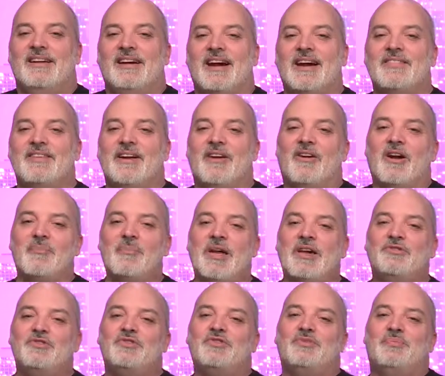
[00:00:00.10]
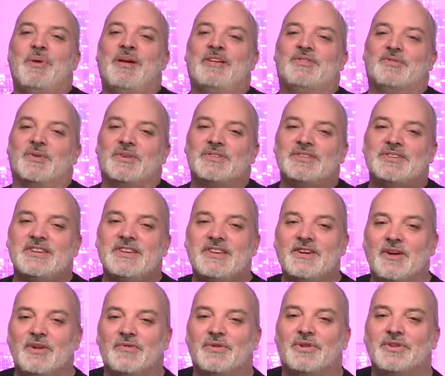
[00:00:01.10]
Hi there, I'm Andrew Spanswick,
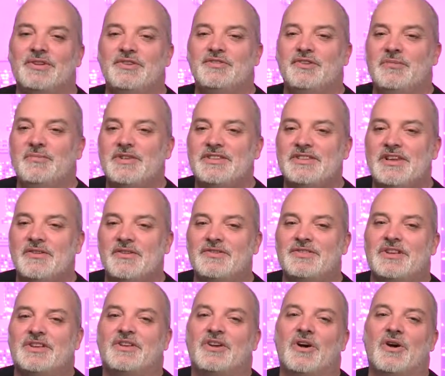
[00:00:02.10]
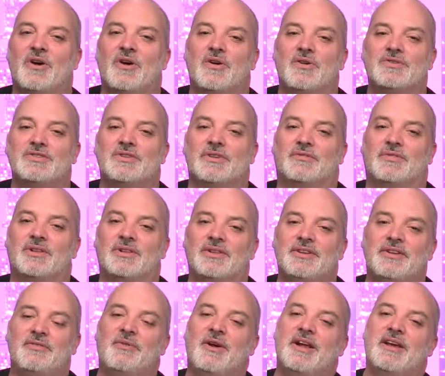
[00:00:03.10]
CEO of KLEAN Treatment Centers and co-host of
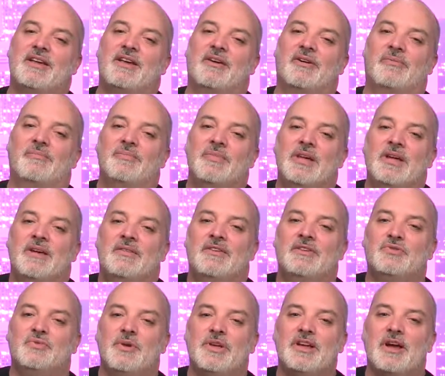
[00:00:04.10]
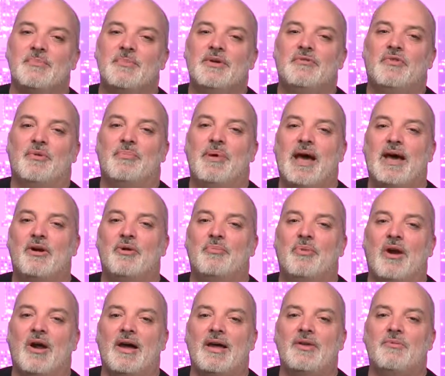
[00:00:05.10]
KLEAN Radio. This week I'm in for Pat
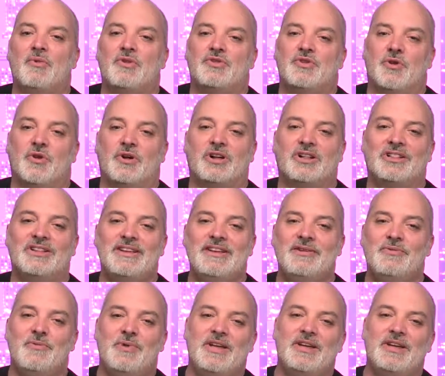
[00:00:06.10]
O'Brien with your KLEAN